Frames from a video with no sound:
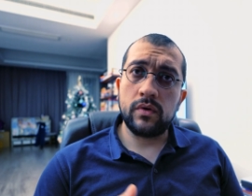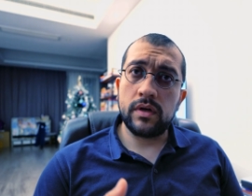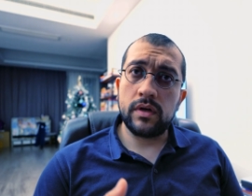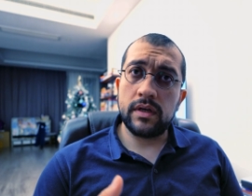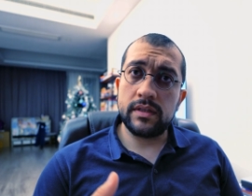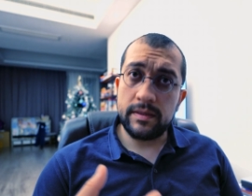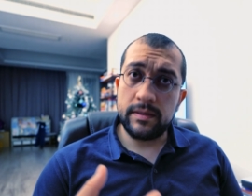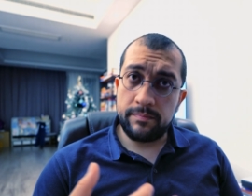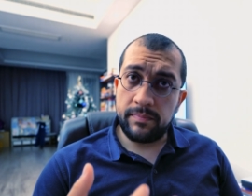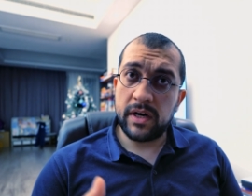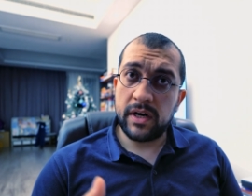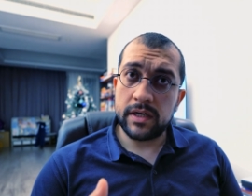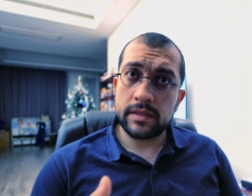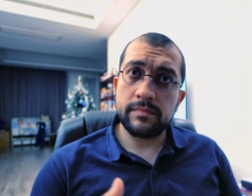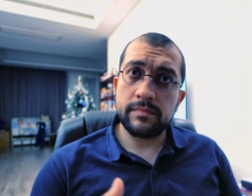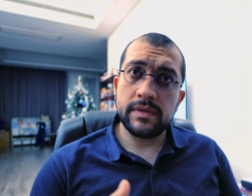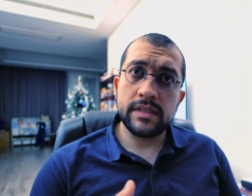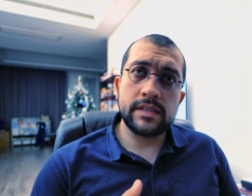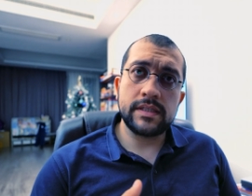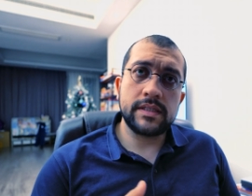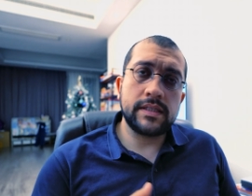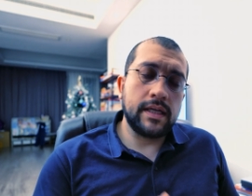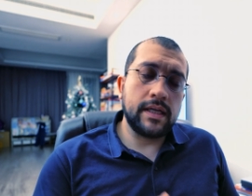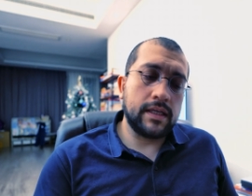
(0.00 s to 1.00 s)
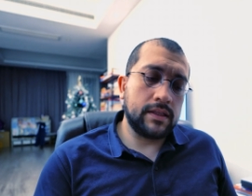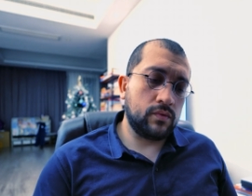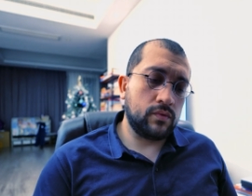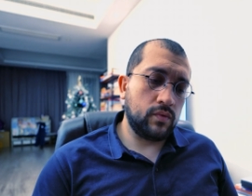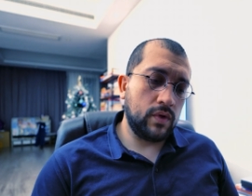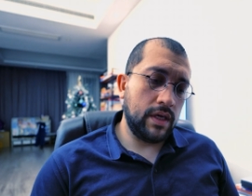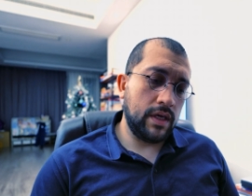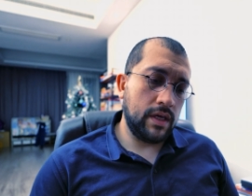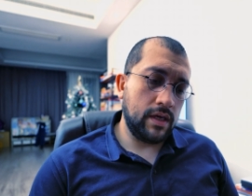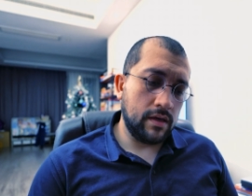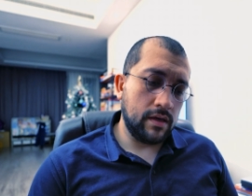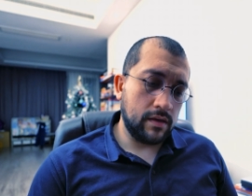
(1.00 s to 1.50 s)
departments that
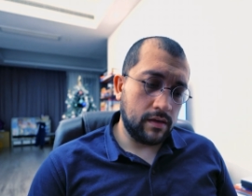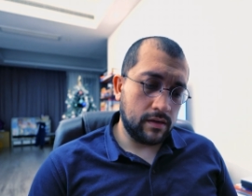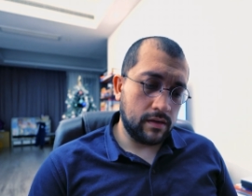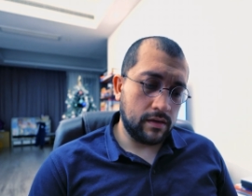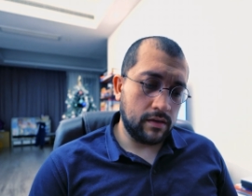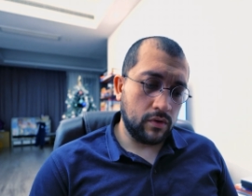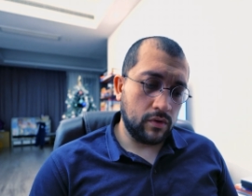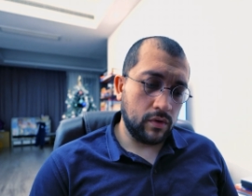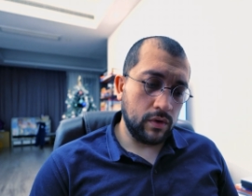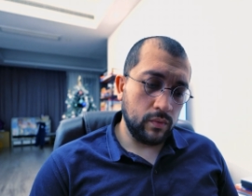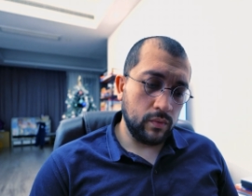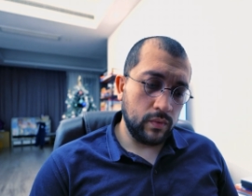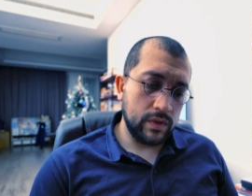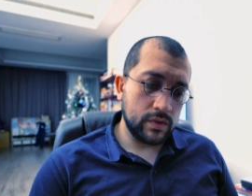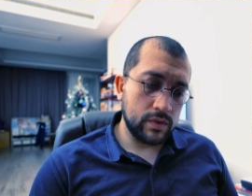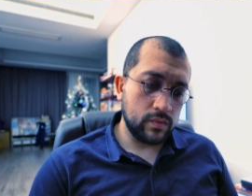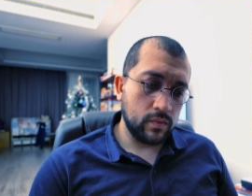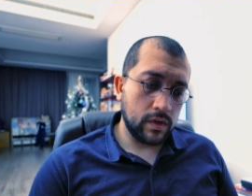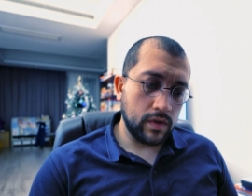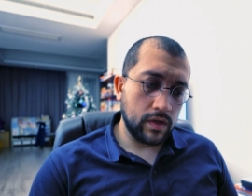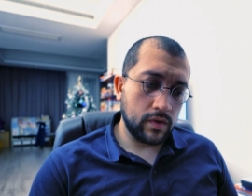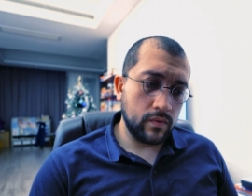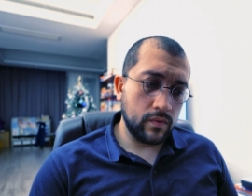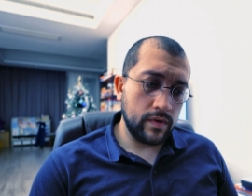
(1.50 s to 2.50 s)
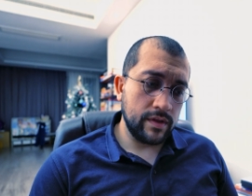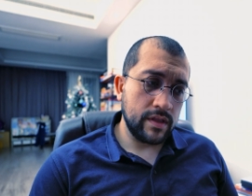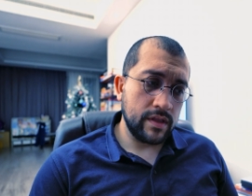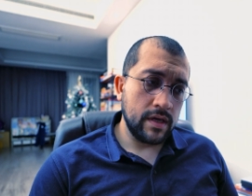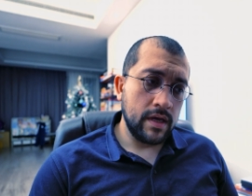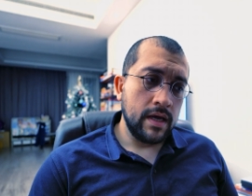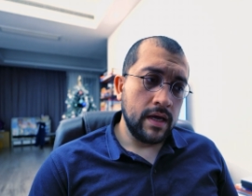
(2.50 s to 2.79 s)
we always work with.